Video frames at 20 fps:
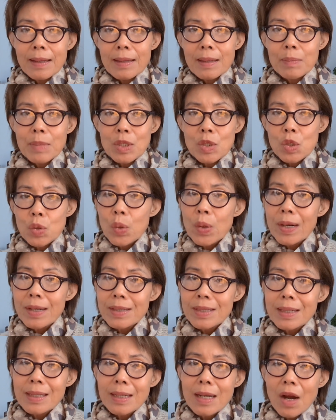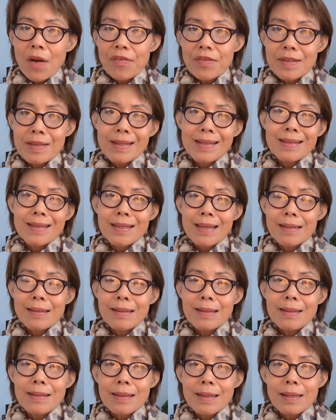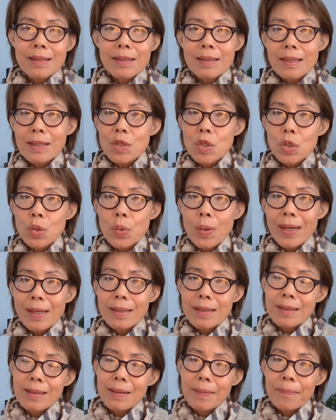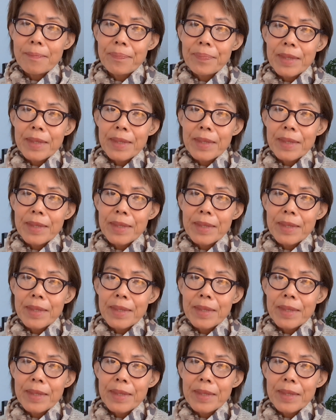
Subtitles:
The majority of his descendants are situated